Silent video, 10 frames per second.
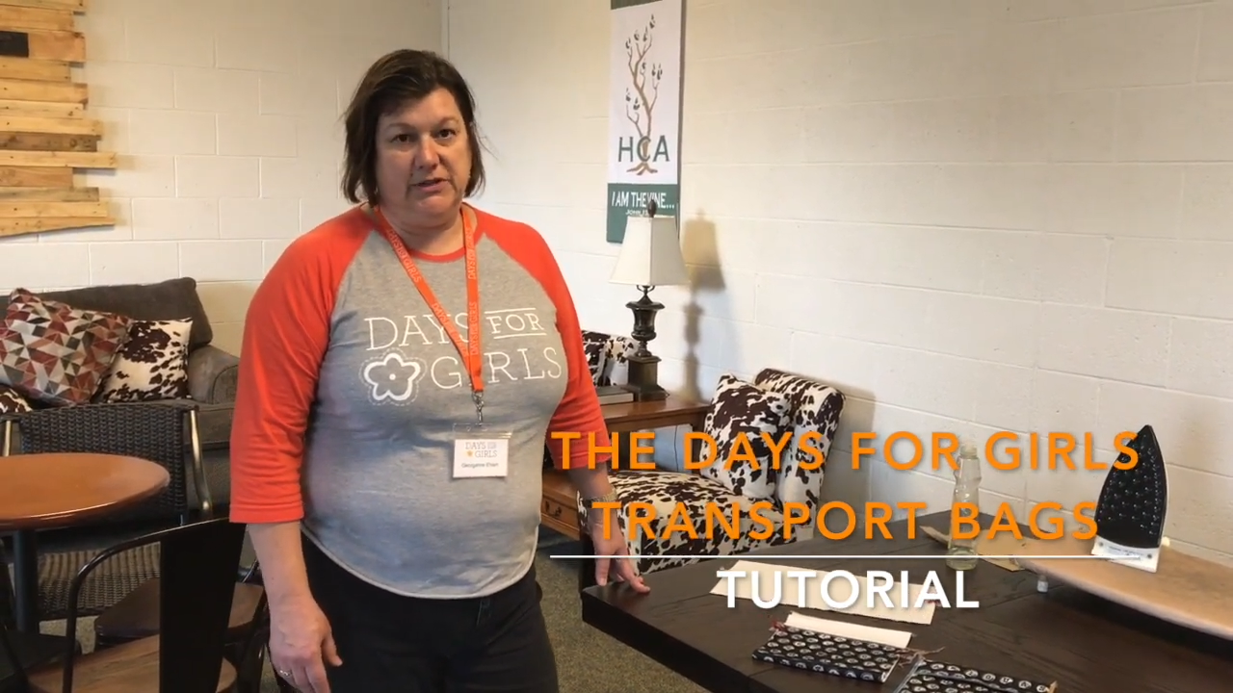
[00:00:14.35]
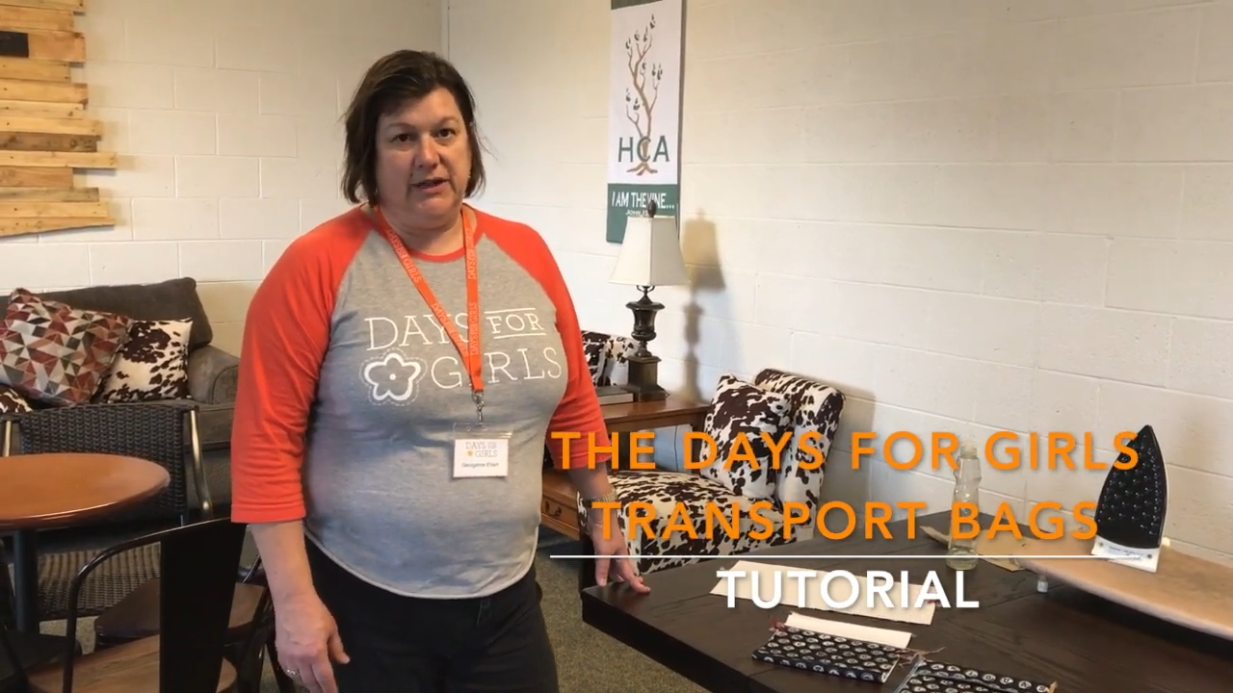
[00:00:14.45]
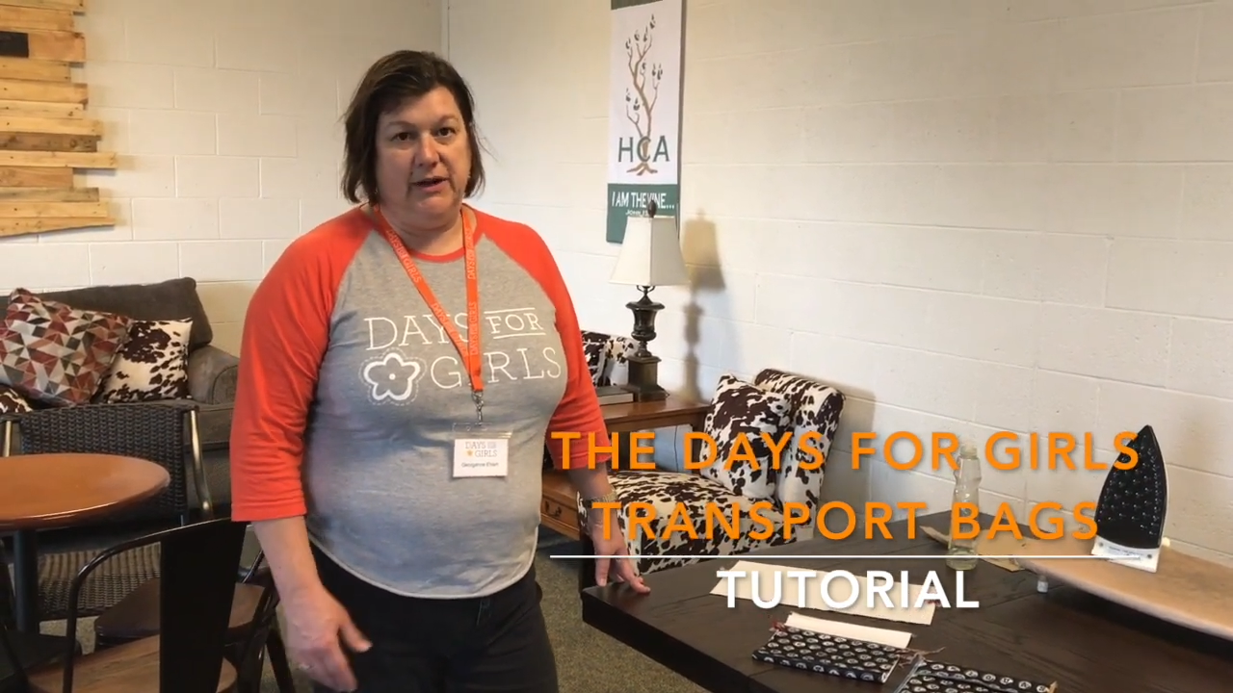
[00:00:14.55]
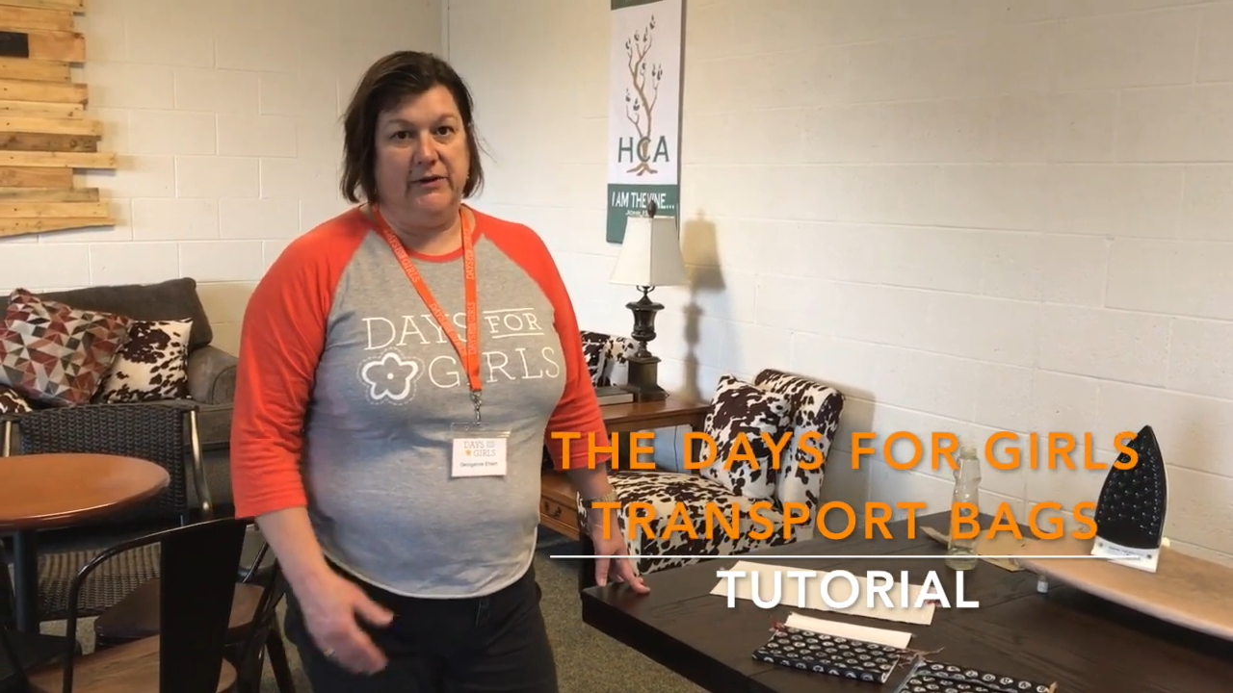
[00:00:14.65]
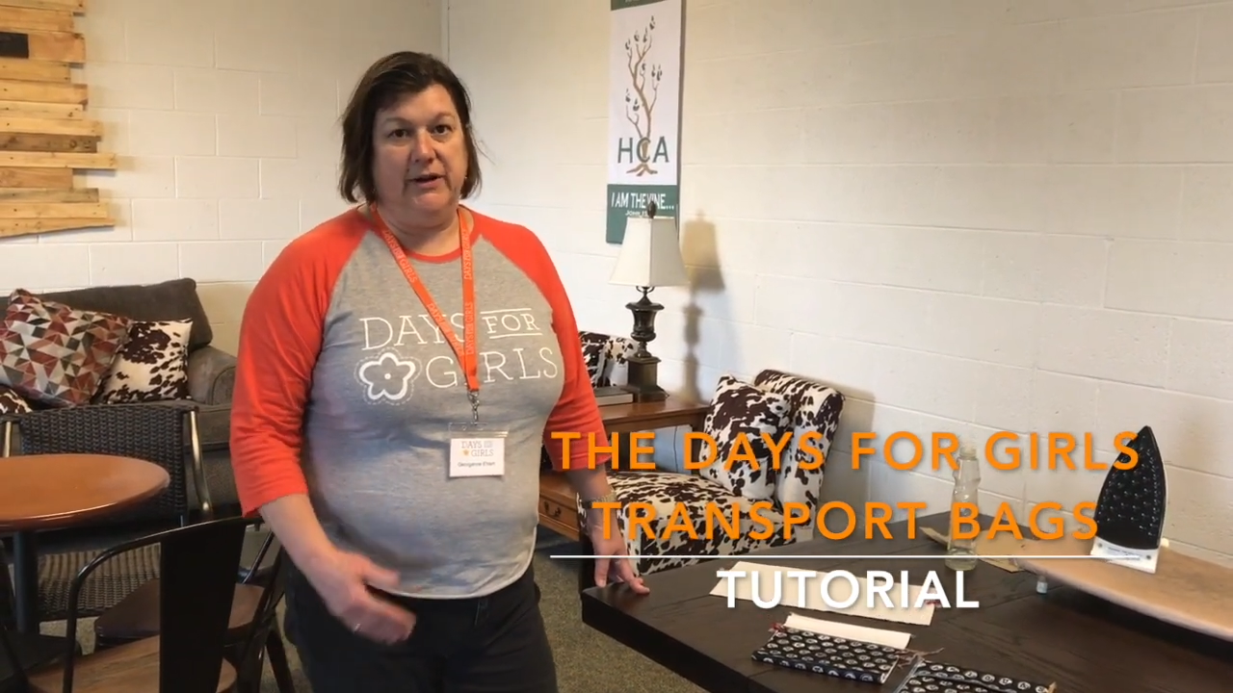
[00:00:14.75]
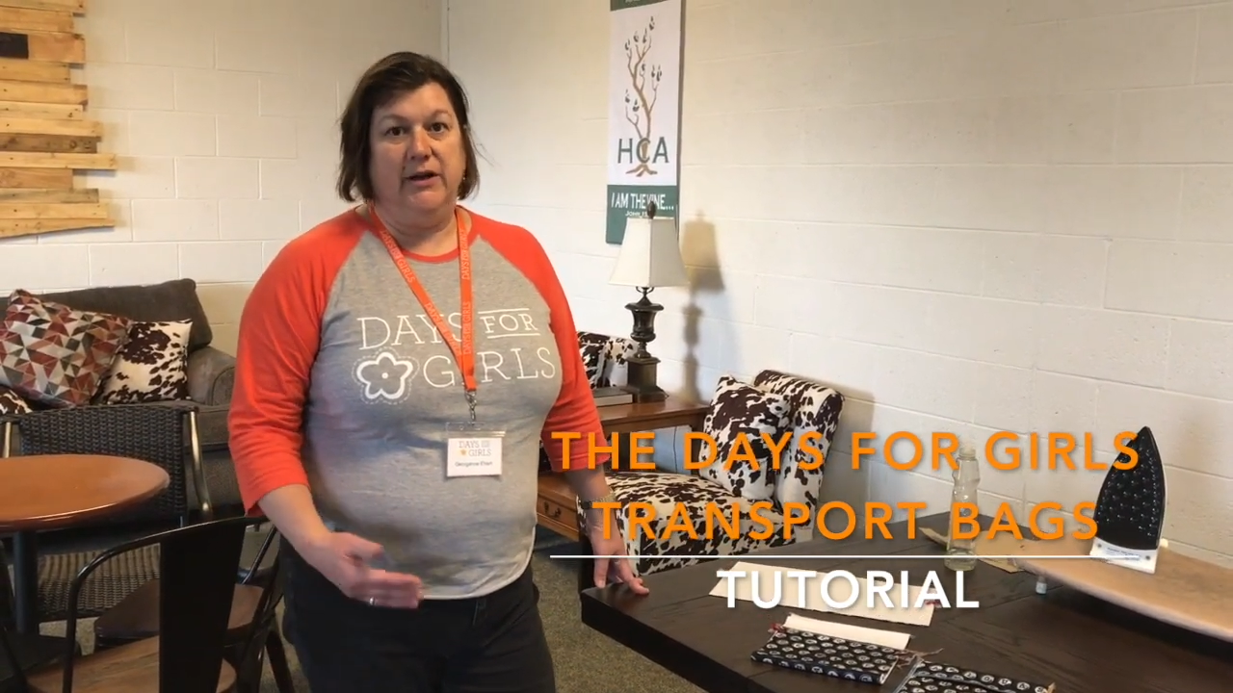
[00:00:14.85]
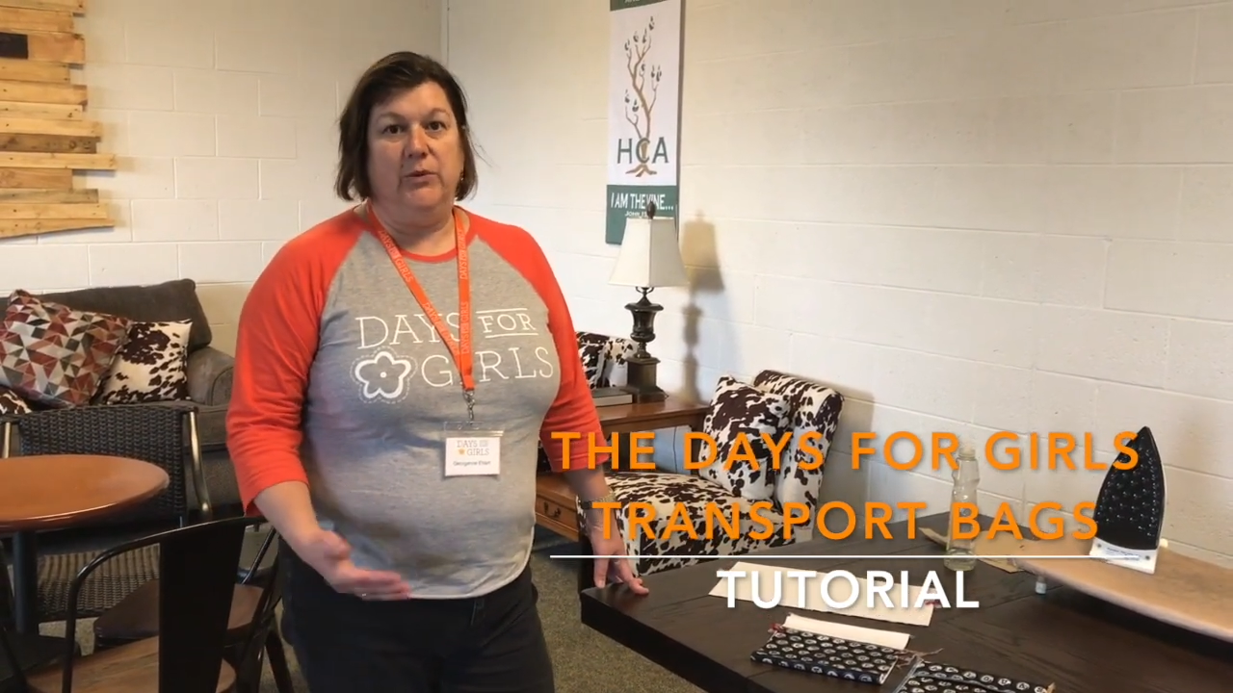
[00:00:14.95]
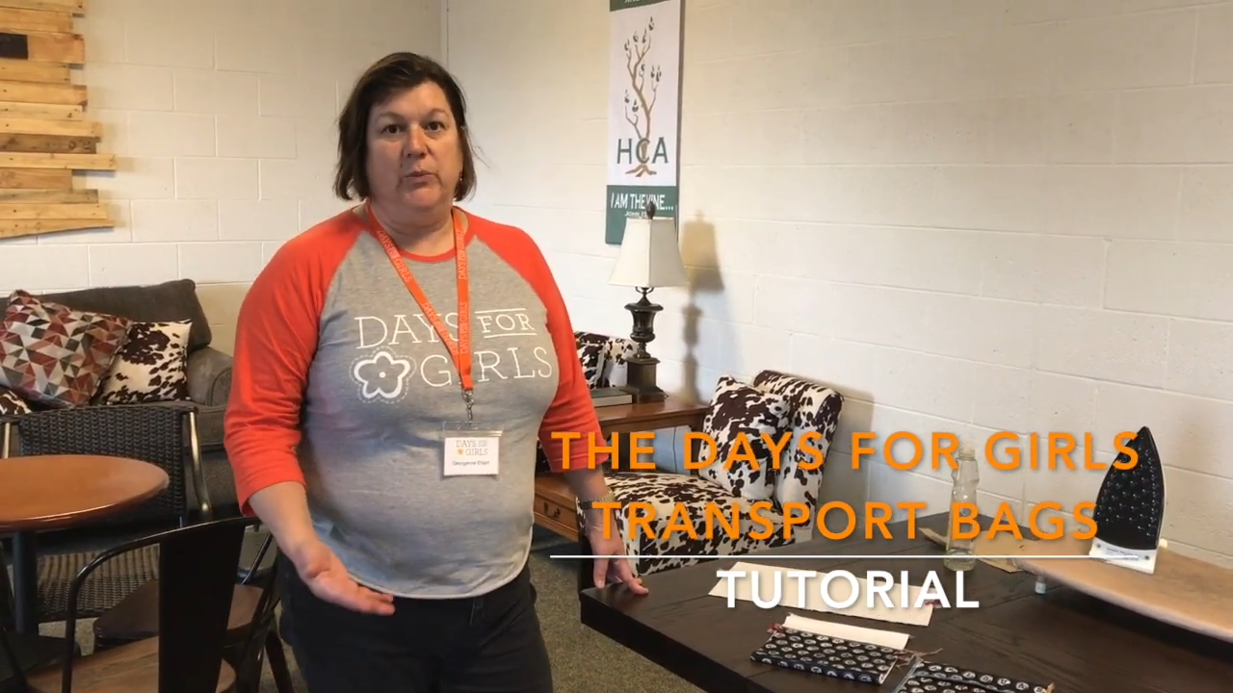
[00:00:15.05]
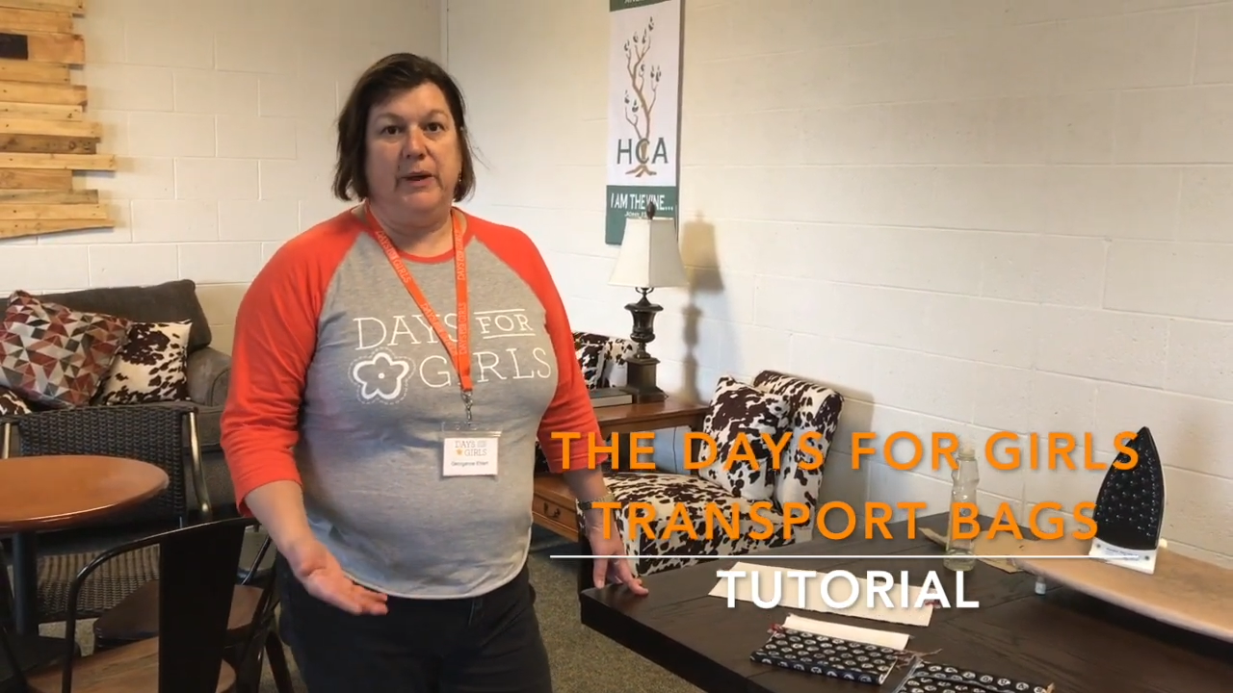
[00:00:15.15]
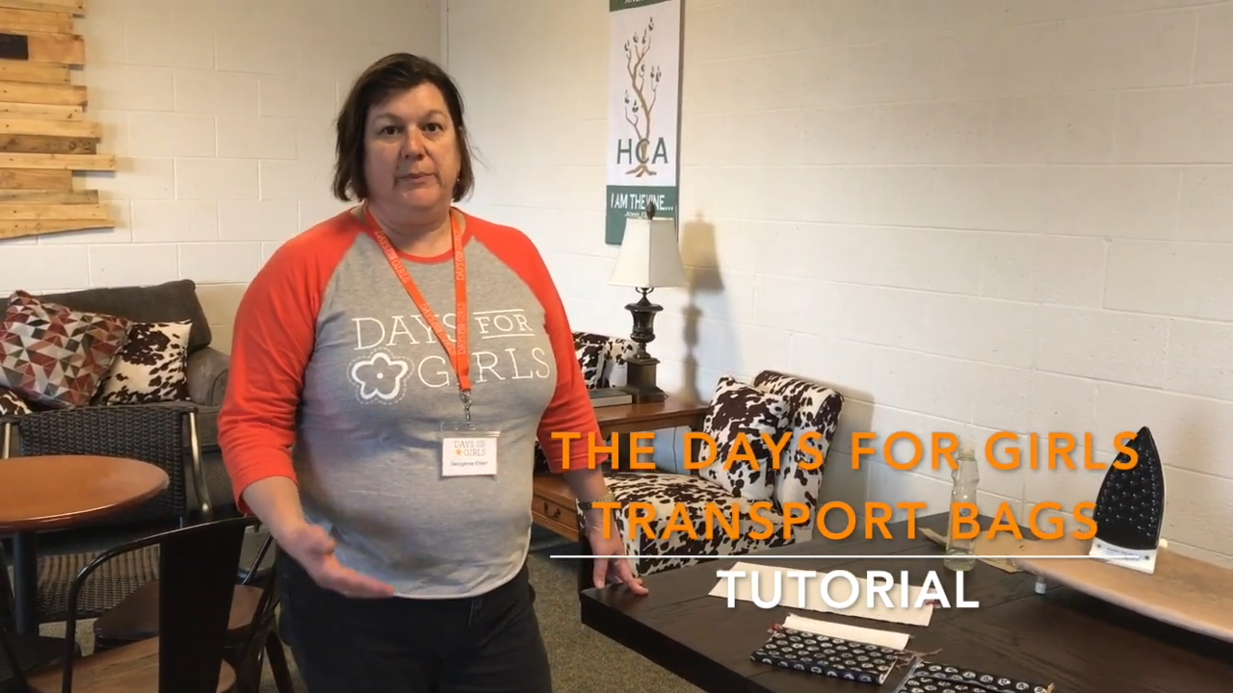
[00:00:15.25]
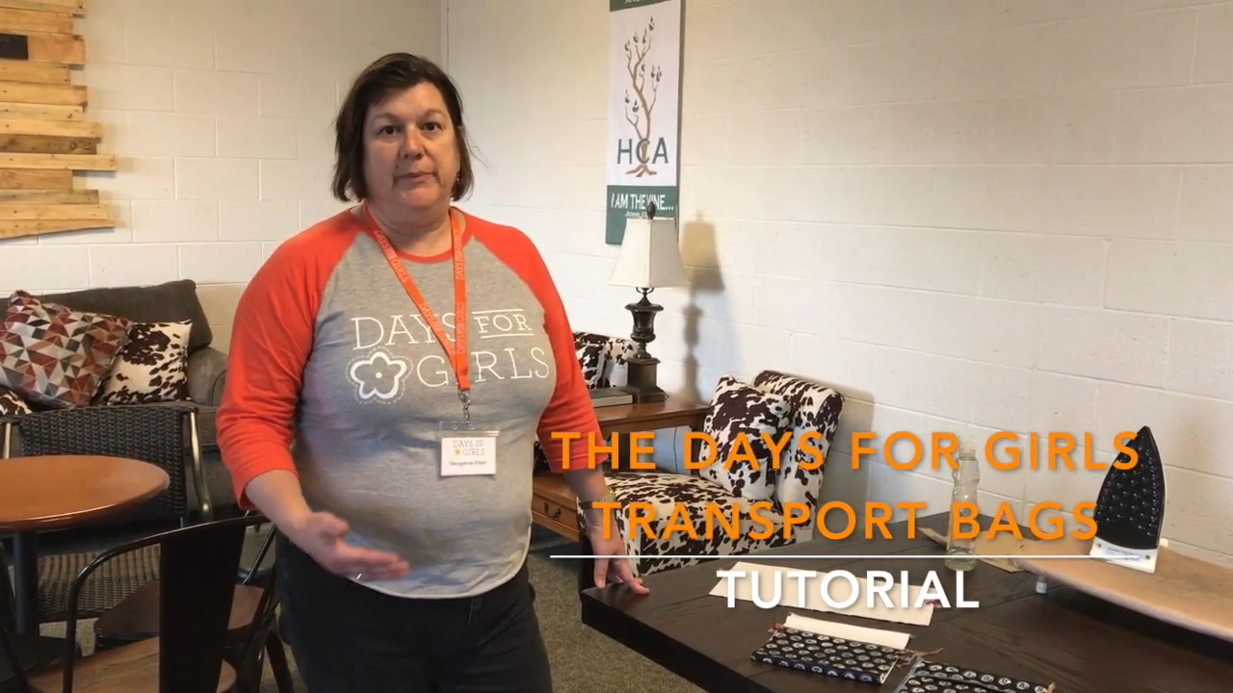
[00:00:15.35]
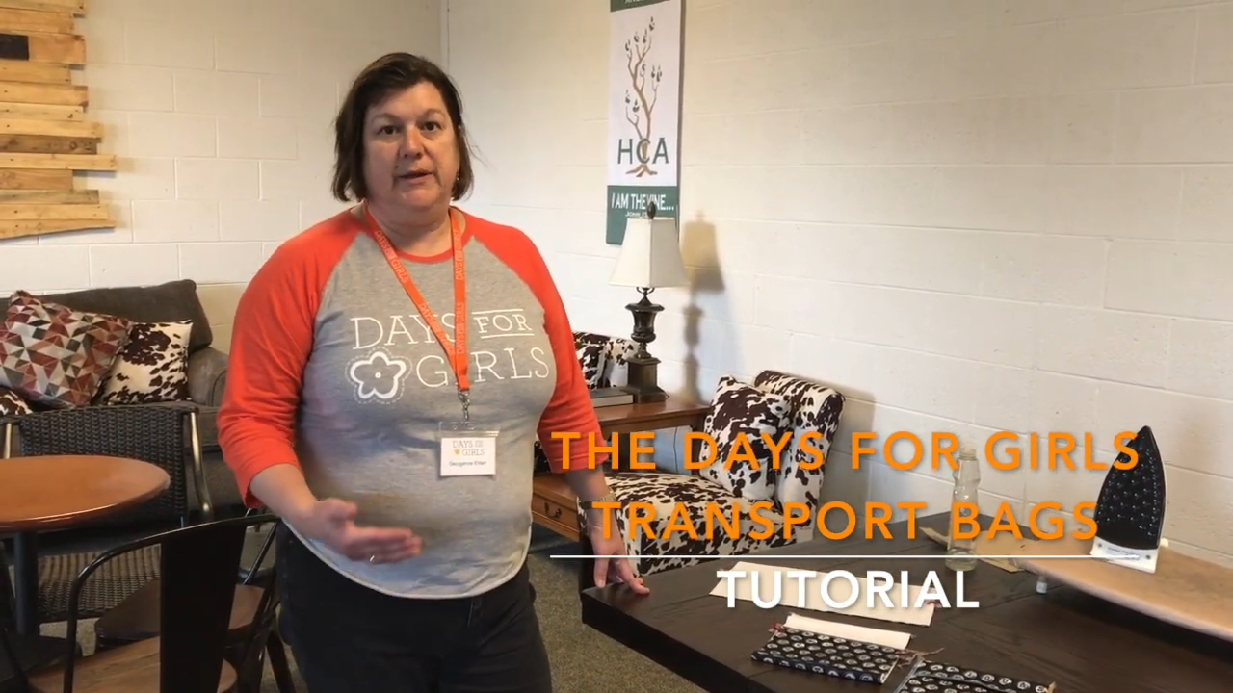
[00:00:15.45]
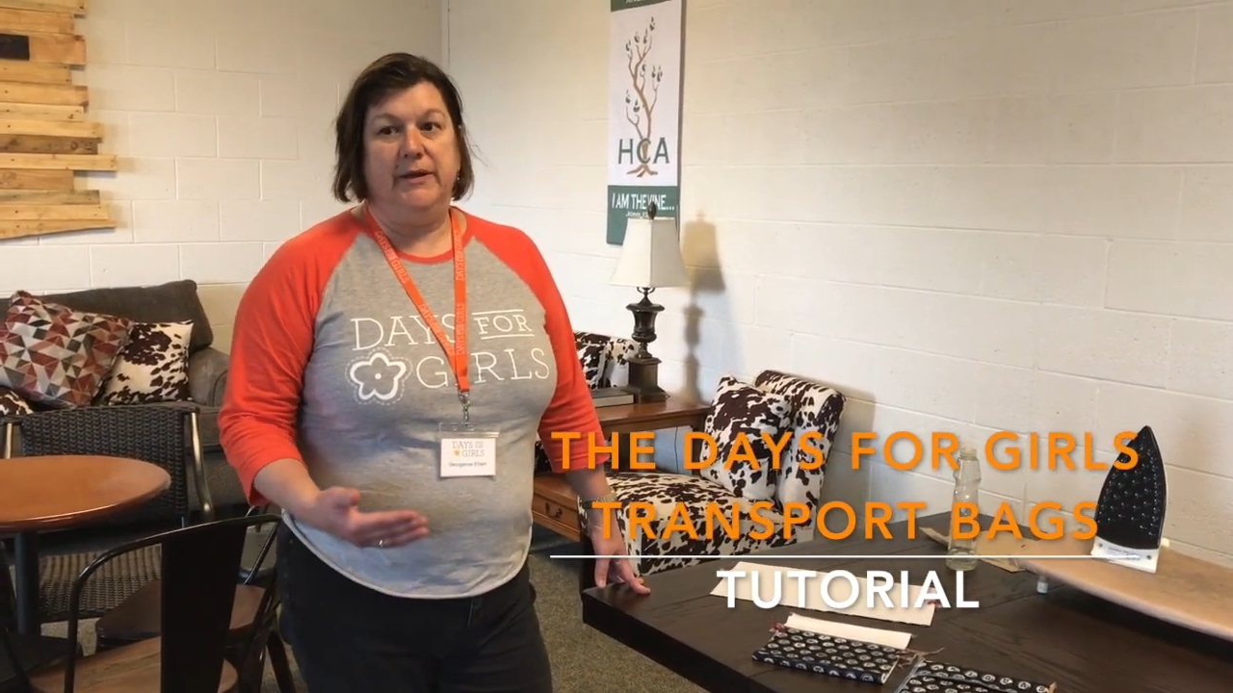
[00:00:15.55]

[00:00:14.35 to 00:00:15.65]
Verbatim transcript: carry a wet